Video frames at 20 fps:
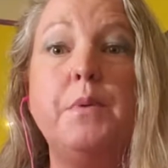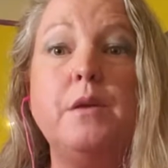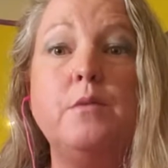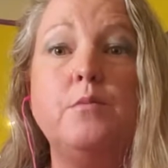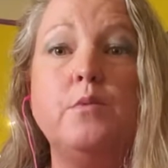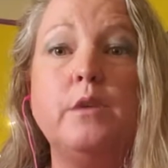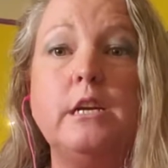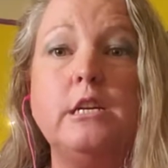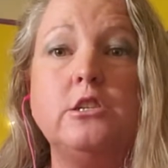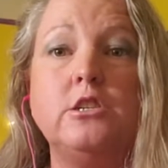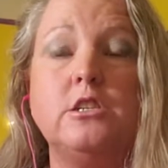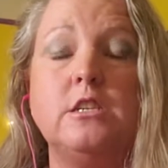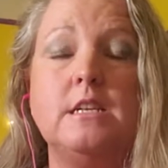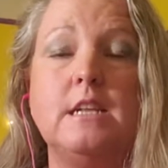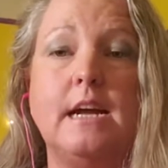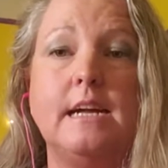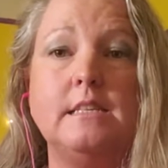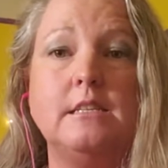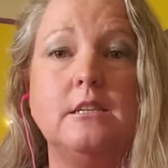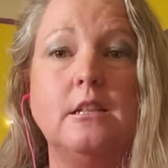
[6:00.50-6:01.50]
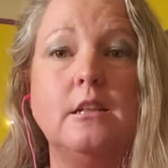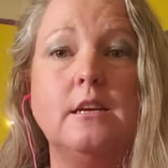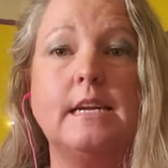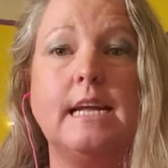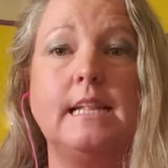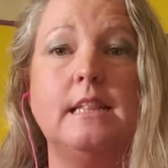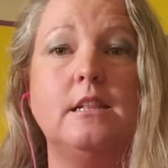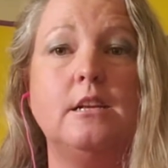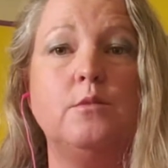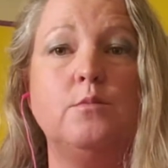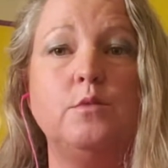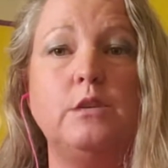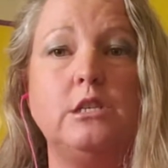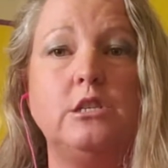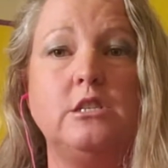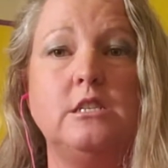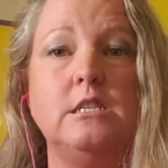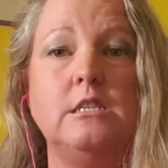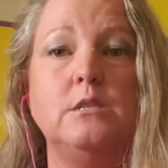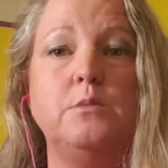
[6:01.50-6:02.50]
rich, and not to look at their
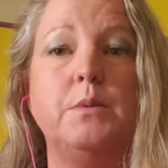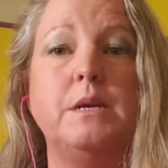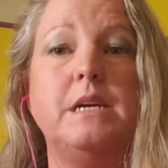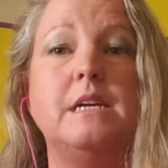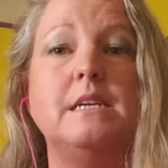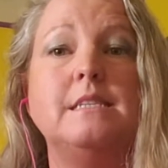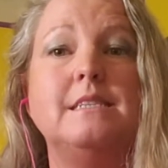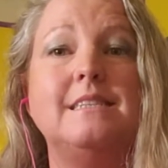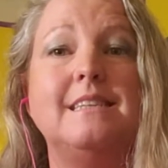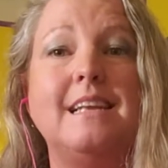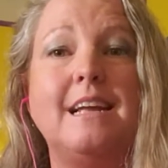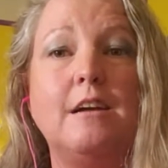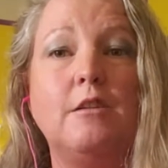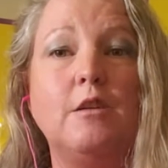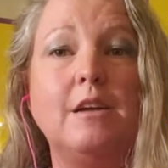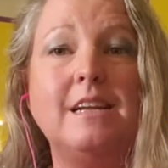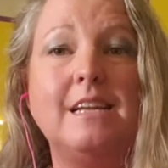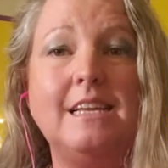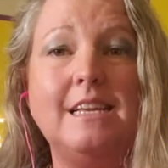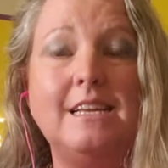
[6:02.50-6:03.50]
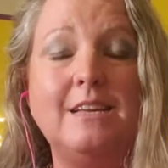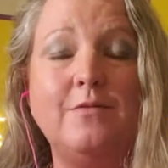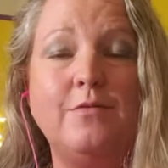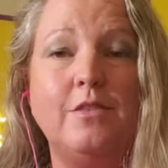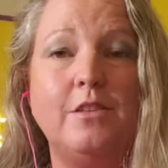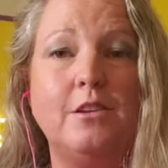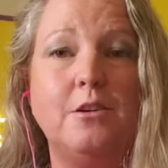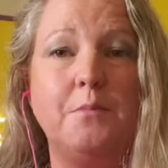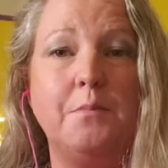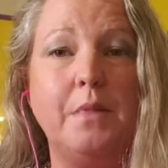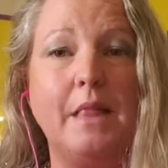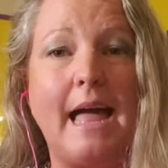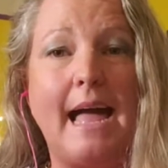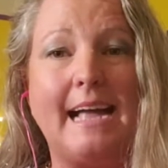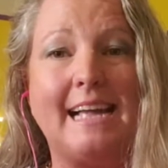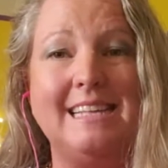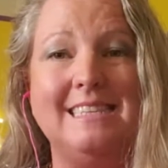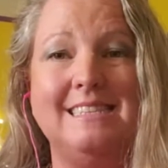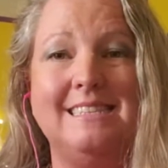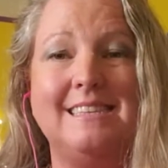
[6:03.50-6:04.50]
richness, because they are evil. They're
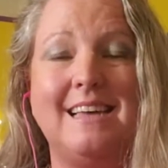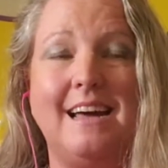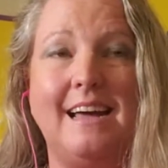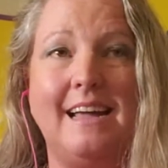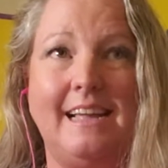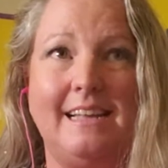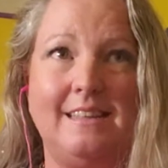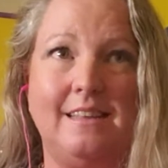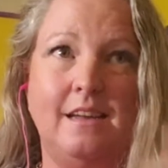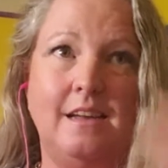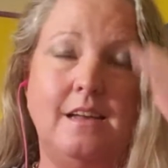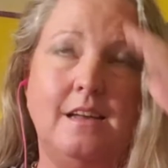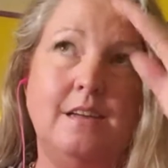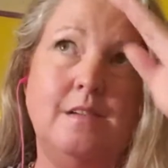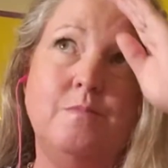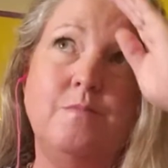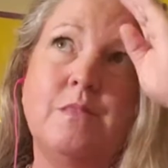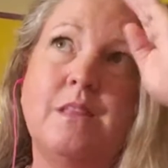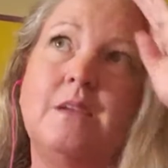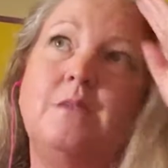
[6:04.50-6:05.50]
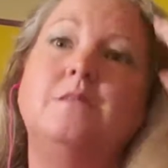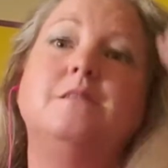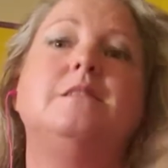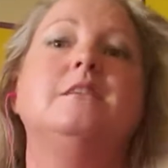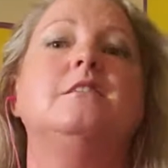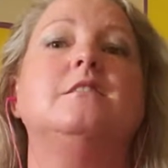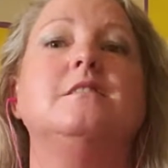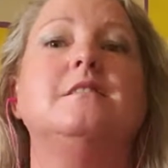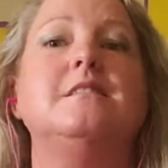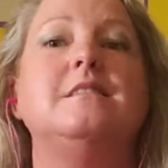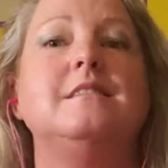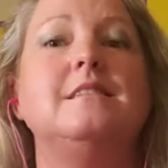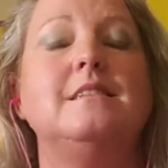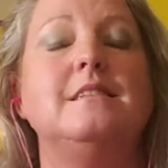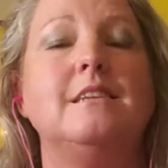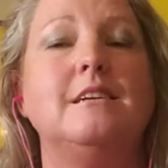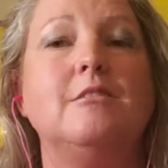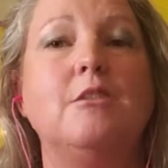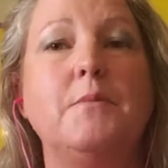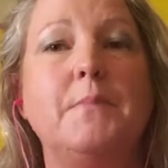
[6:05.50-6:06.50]
black inside.
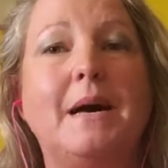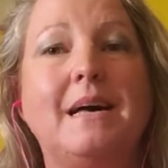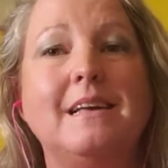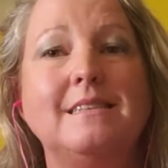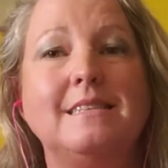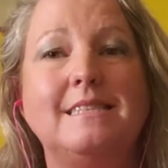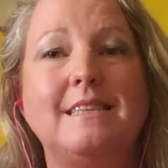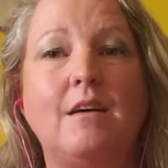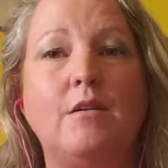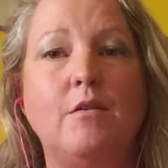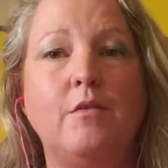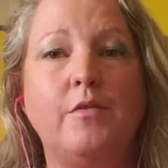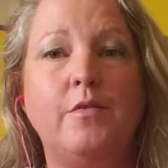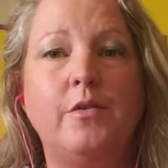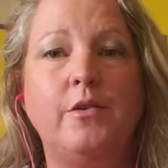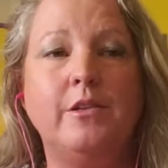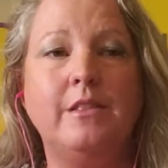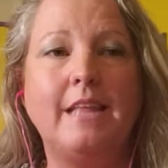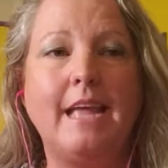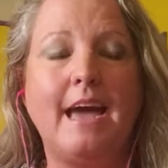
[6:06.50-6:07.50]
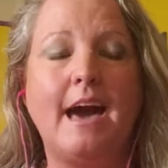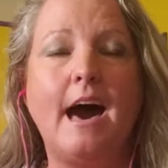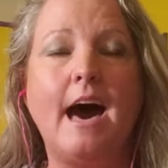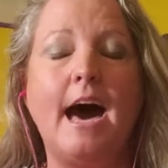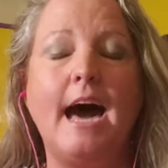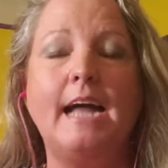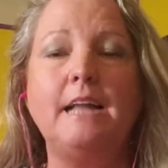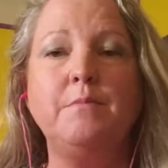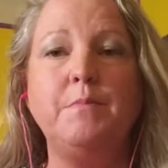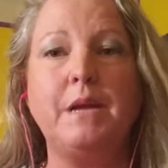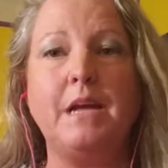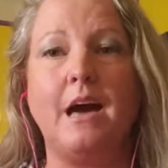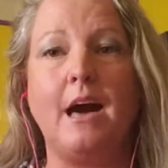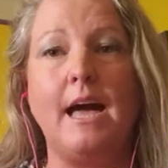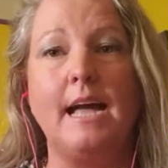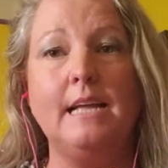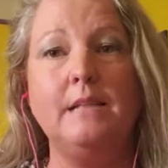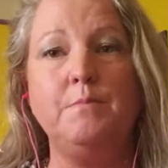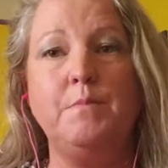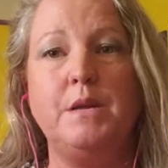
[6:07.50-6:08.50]
They're about self. They hide
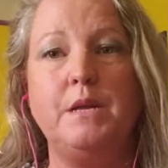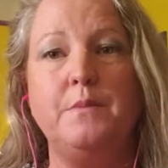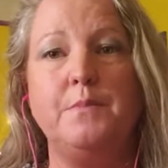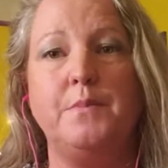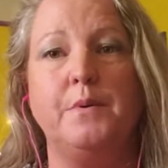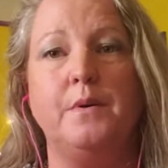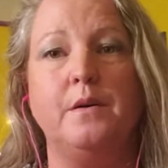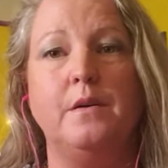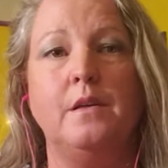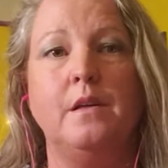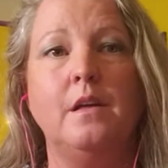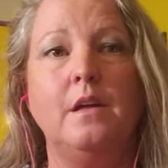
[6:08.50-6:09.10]
behind people.